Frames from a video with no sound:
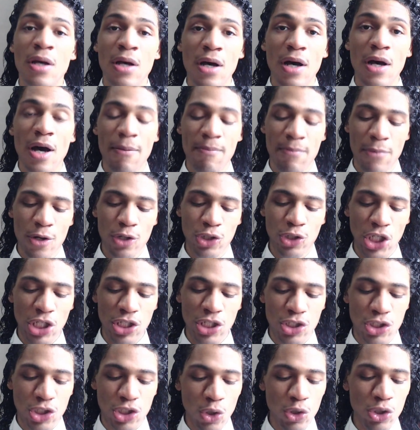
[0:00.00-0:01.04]
A merchant's
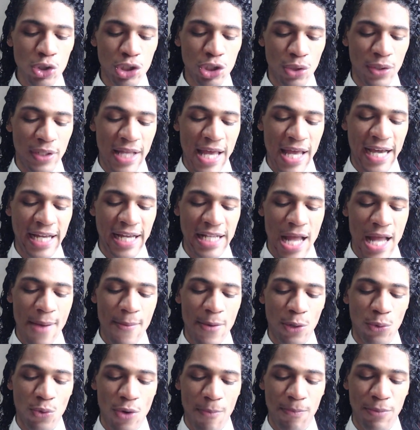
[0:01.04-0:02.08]
social and economic
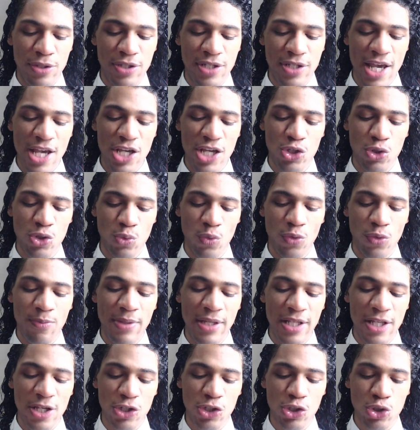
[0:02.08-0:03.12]
reputation would be
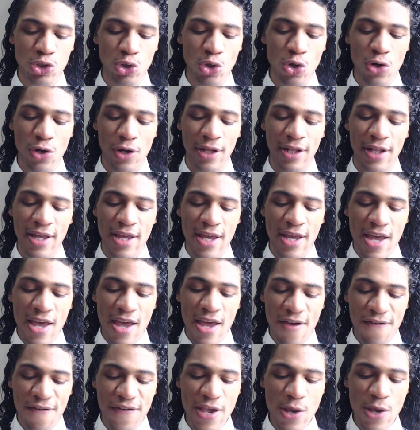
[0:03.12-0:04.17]
destroyed
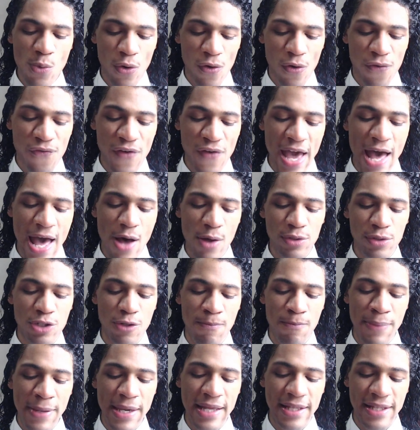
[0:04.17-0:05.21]
if he were found to
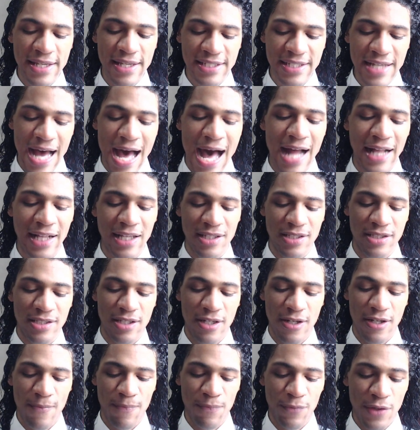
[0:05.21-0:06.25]
be dishonest.
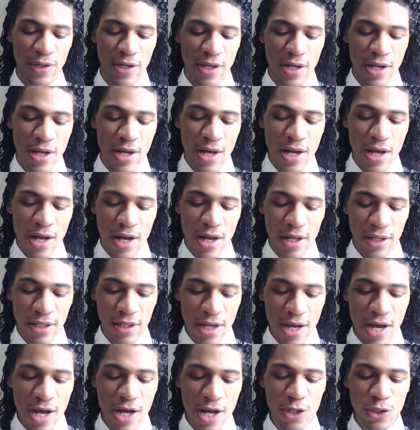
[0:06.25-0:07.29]
An
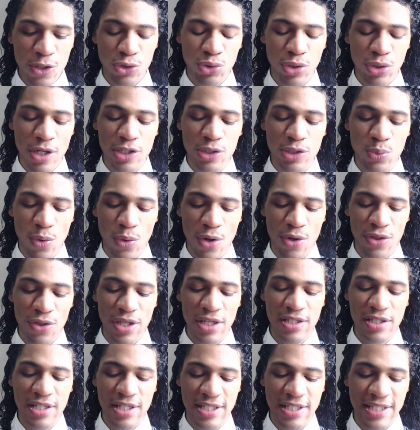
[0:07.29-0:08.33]
untrustworthy
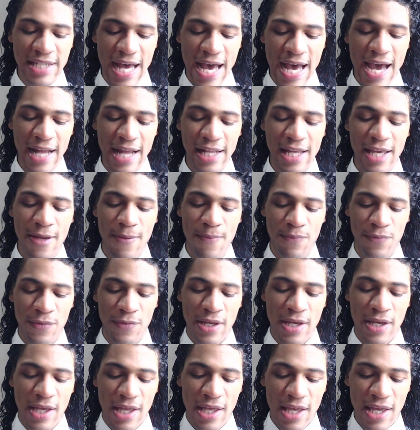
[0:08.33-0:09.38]
society
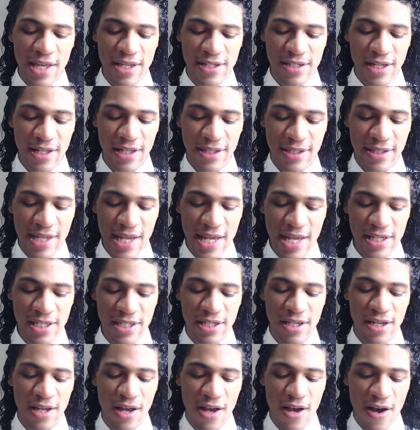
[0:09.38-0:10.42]
is a
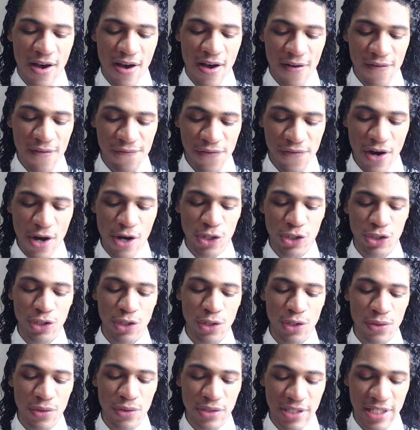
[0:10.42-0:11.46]

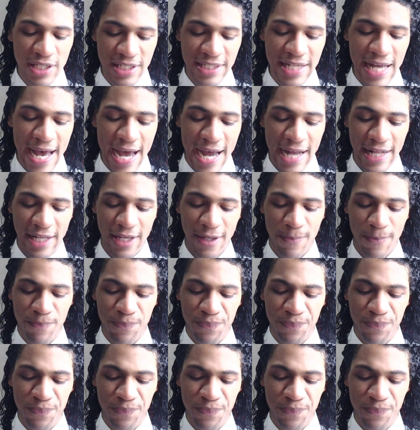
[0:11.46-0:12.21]
dysfunctional society.